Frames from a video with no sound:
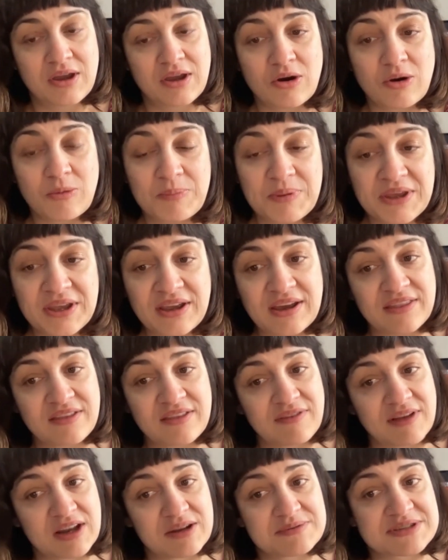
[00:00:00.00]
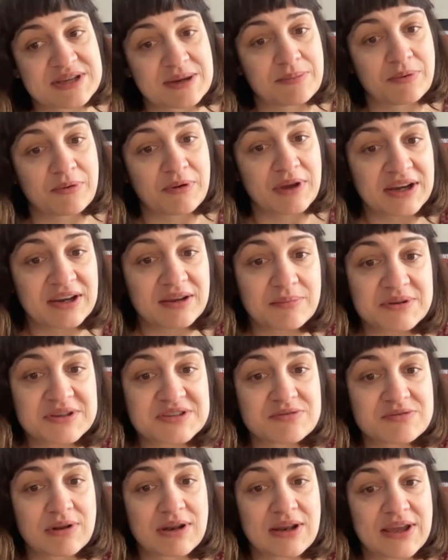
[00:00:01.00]
Hopinka develops a poetic
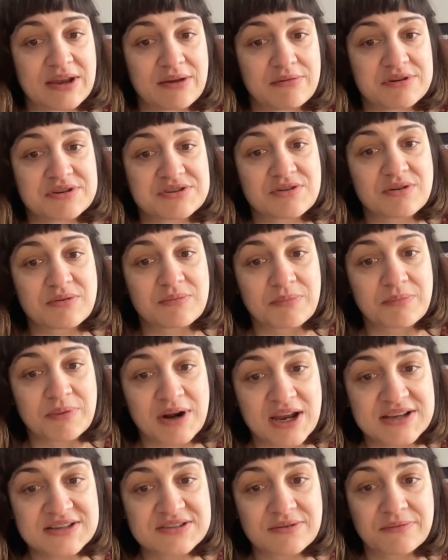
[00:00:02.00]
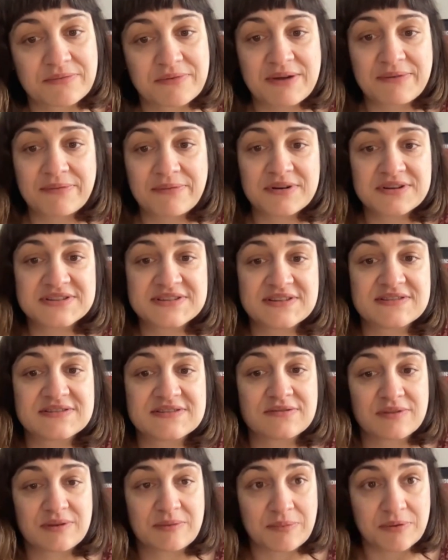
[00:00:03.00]
visual language comprised of references
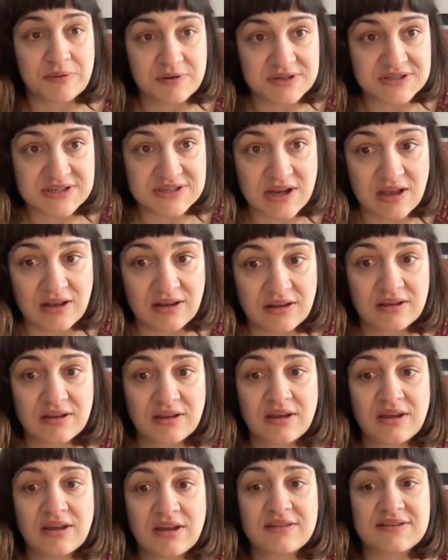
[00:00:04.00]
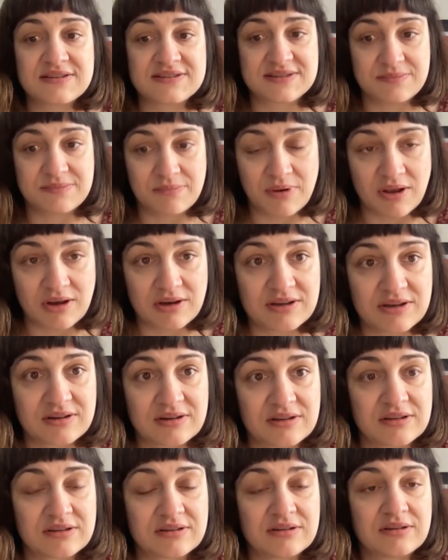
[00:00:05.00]
to the personal, the
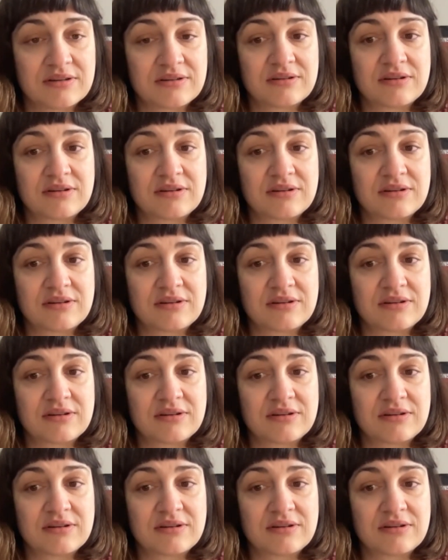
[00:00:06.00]
symbolical,